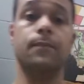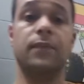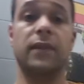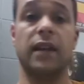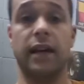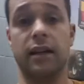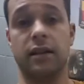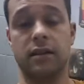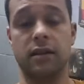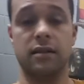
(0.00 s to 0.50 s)

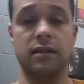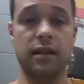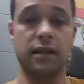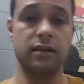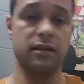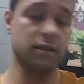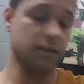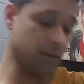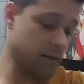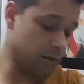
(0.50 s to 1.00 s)

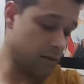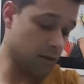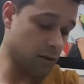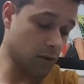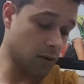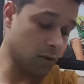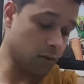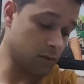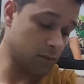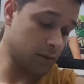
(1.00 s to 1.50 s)
exercises.
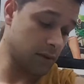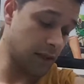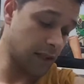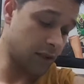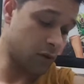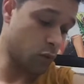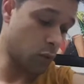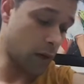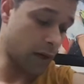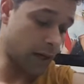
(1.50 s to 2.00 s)
So
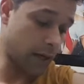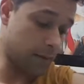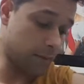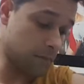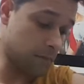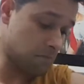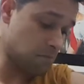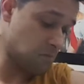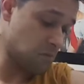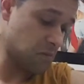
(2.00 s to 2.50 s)
that's why
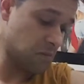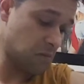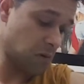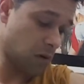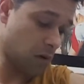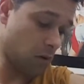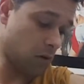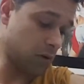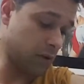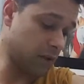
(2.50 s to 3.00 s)
I'm
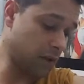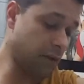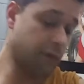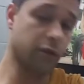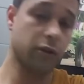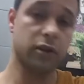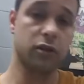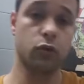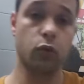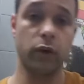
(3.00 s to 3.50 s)
only in the
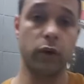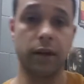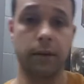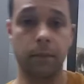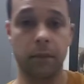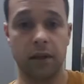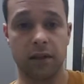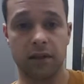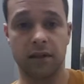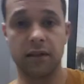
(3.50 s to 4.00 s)
first week,
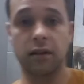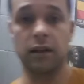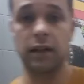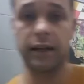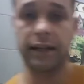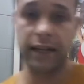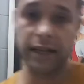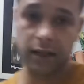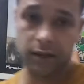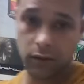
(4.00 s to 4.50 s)
but still I
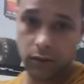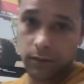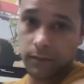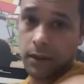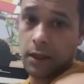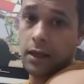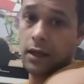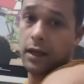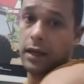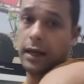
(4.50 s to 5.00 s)

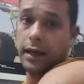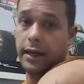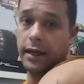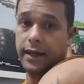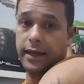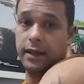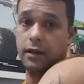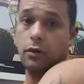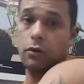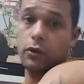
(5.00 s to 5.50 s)

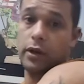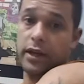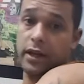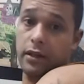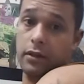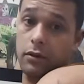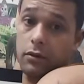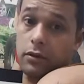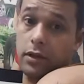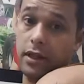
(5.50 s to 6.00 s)
can already
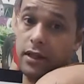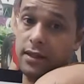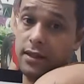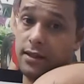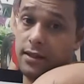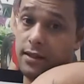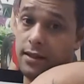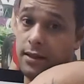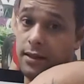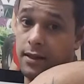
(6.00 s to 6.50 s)
do
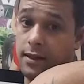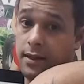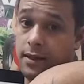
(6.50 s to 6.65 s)
this.